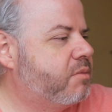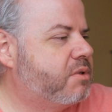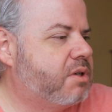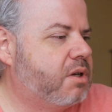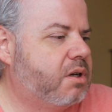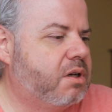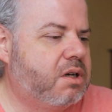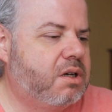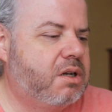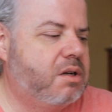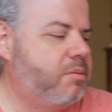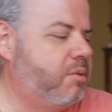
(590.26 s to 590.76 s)

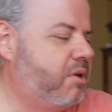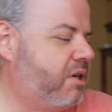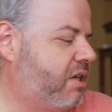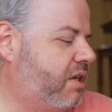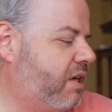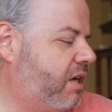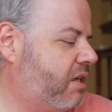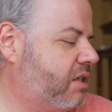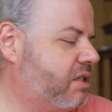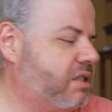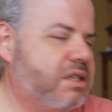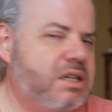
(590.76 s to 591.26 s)
I'm going to be
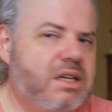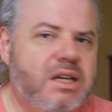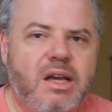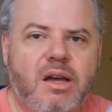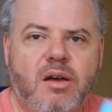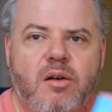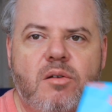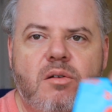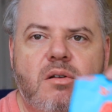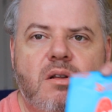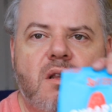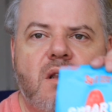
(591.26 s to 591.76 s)
testing
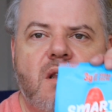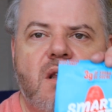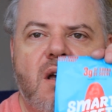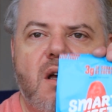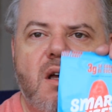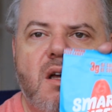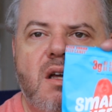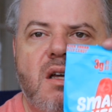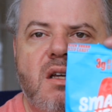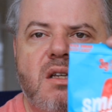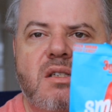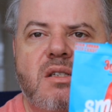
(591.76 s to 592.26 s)
out
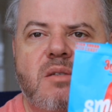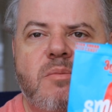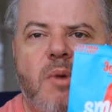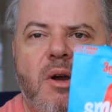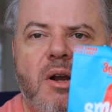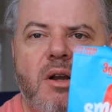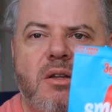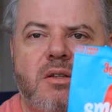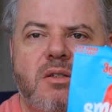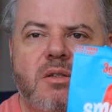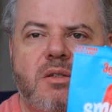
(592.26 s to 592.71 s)
the Smart